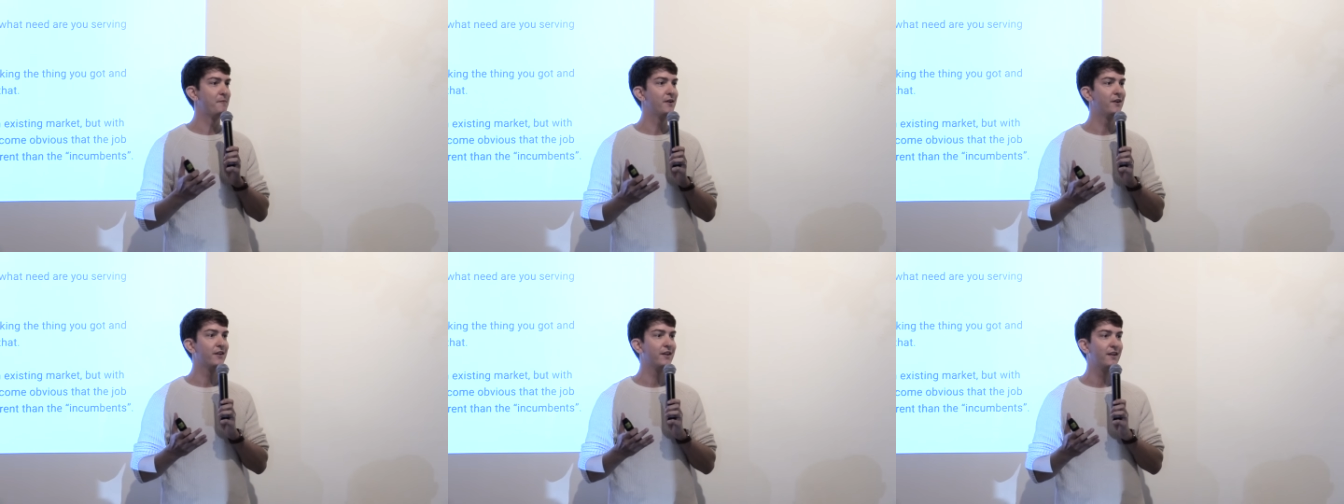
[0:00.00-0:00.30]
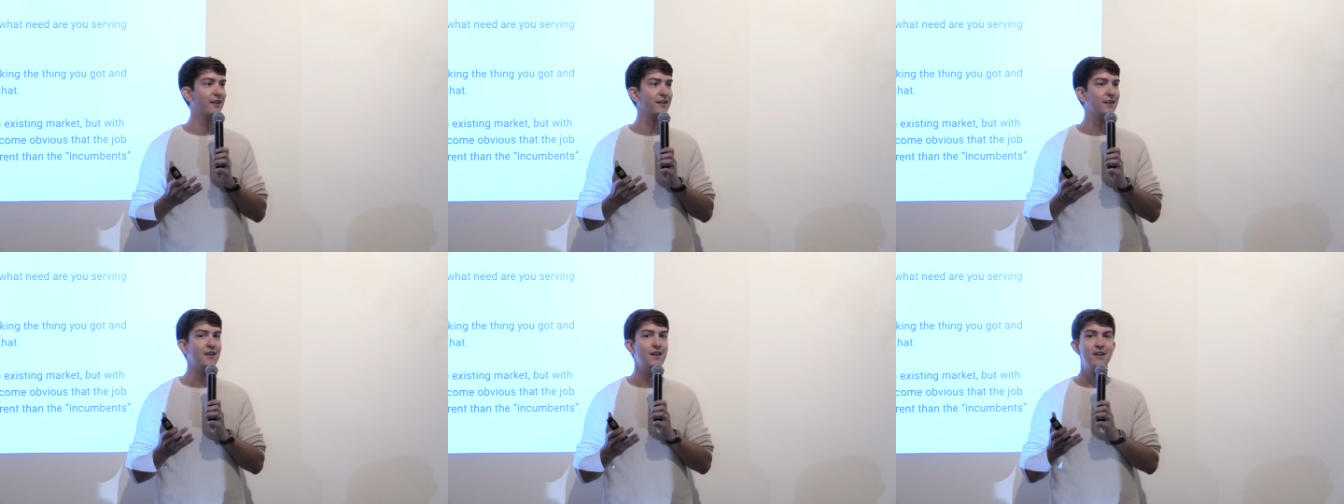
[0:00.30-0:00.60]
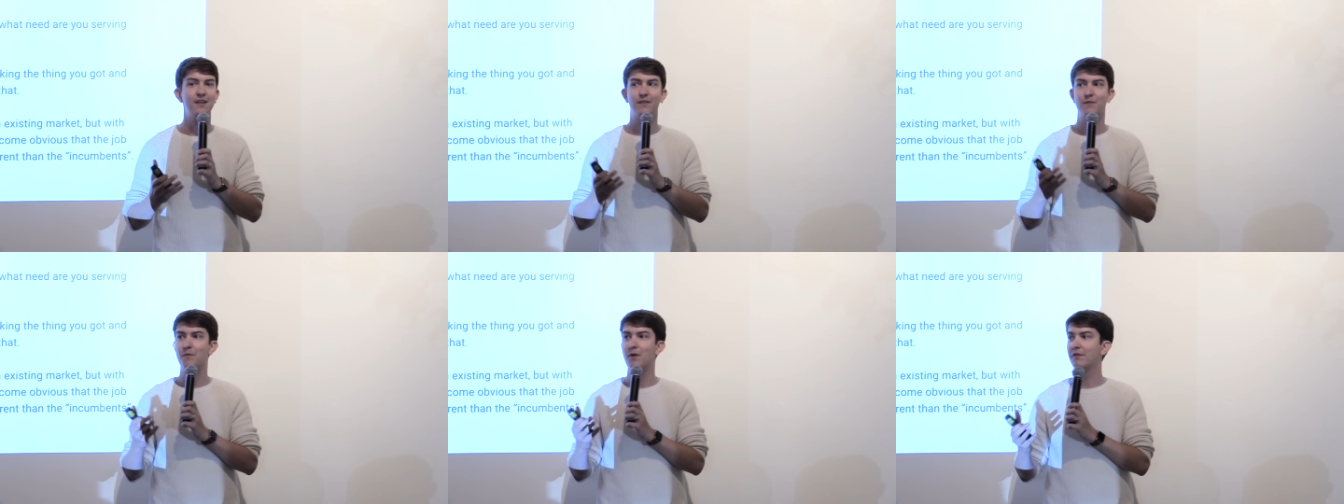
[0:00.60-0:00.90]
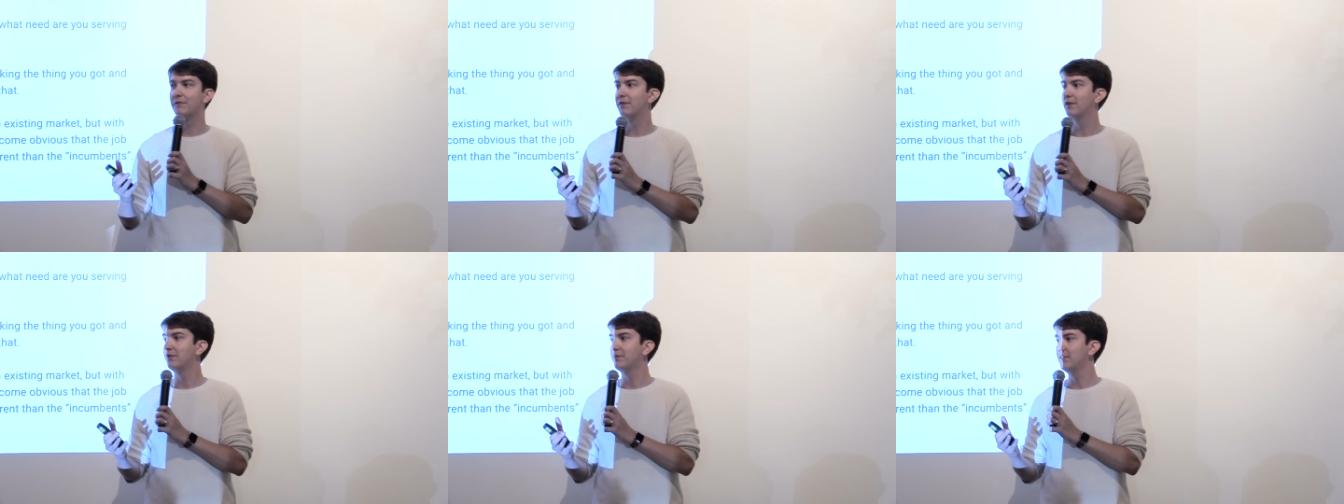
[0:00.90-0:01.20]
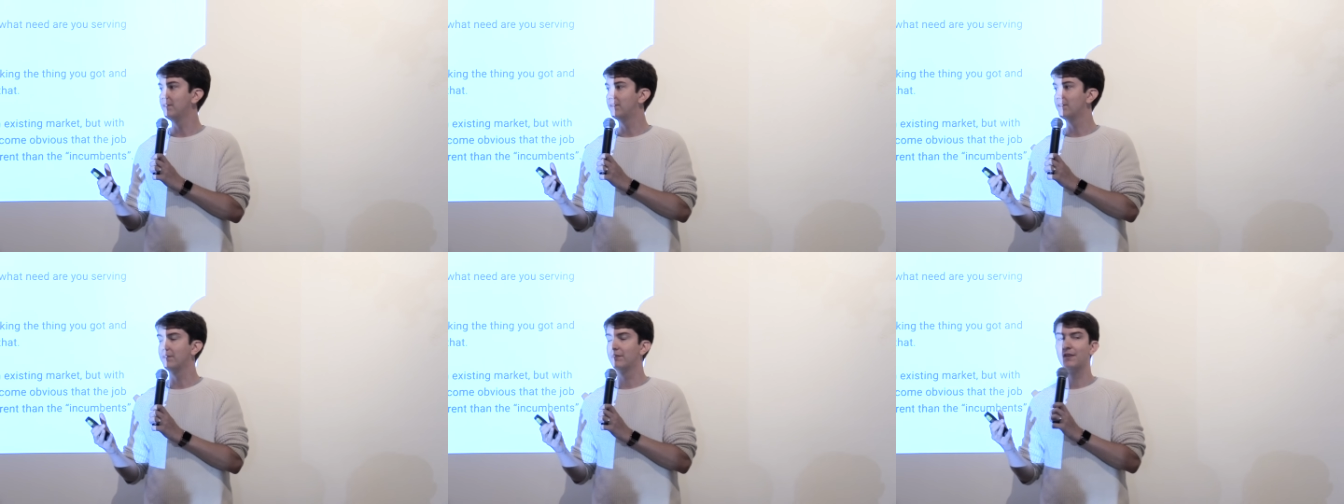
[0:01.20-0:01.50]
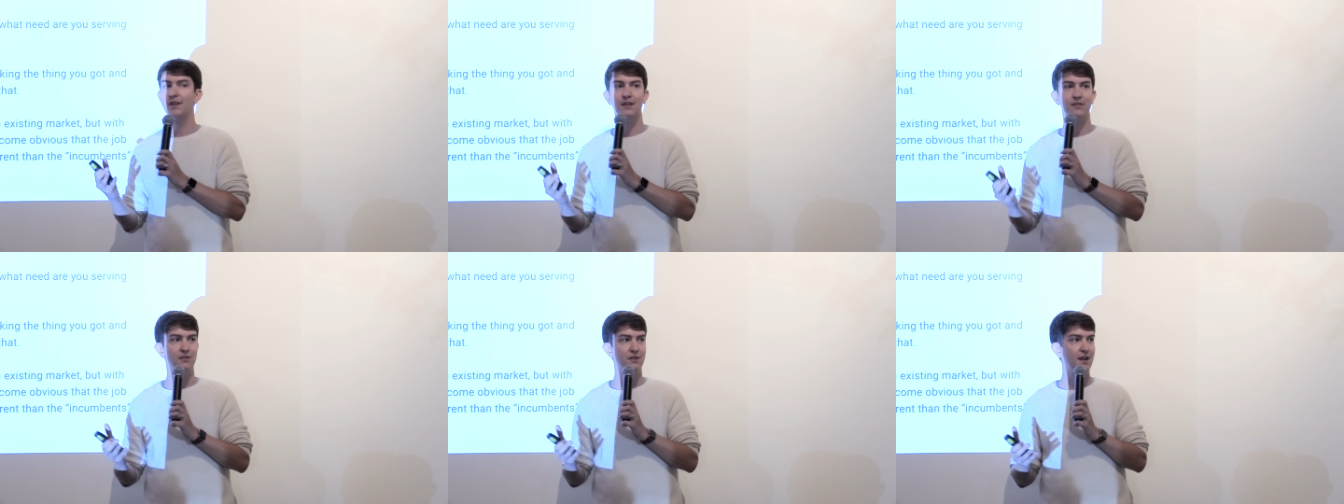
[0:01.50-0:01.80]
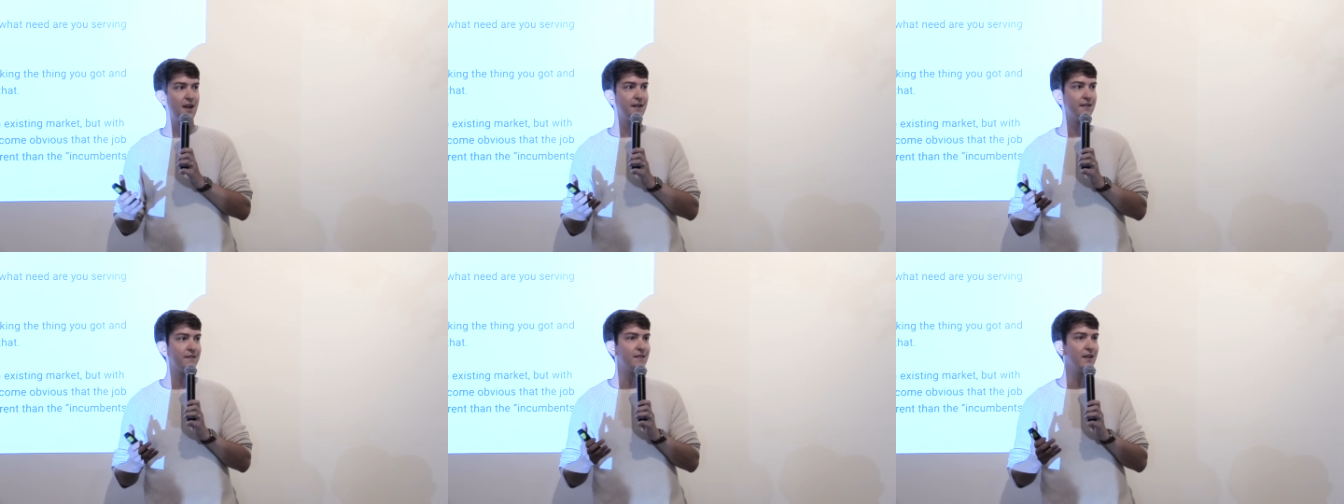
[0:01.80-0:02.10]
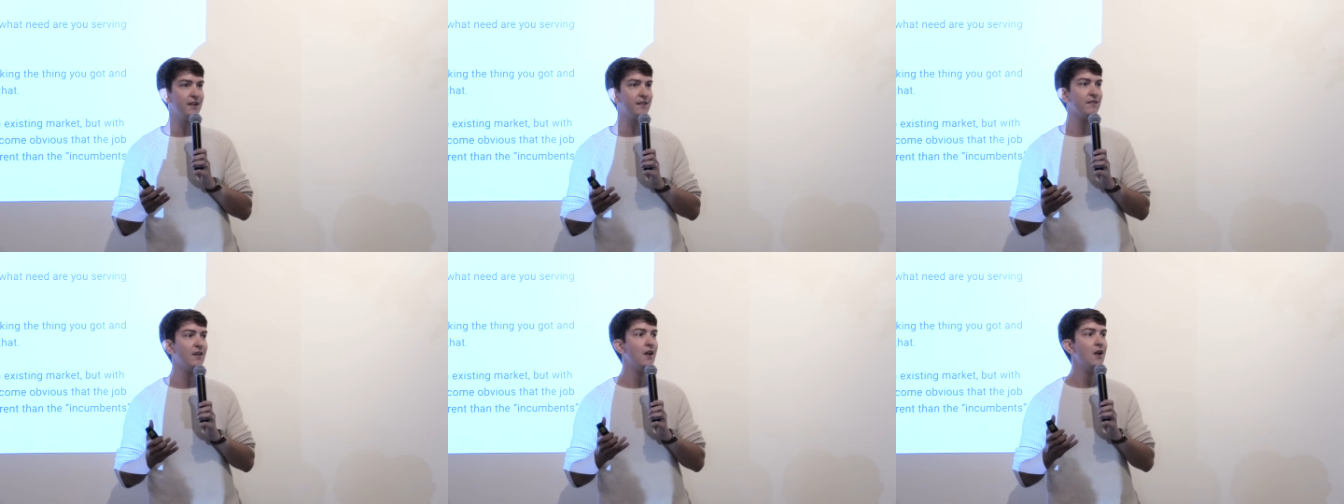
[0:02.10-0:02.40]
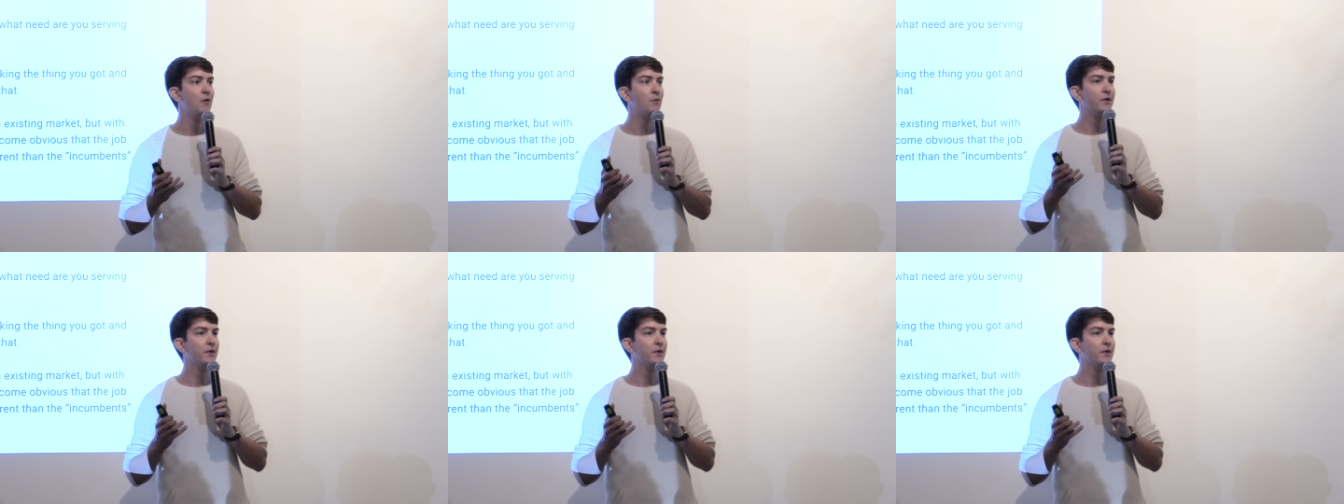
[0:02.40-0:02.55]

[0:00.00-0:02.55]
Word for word: million smartphone users in the United States.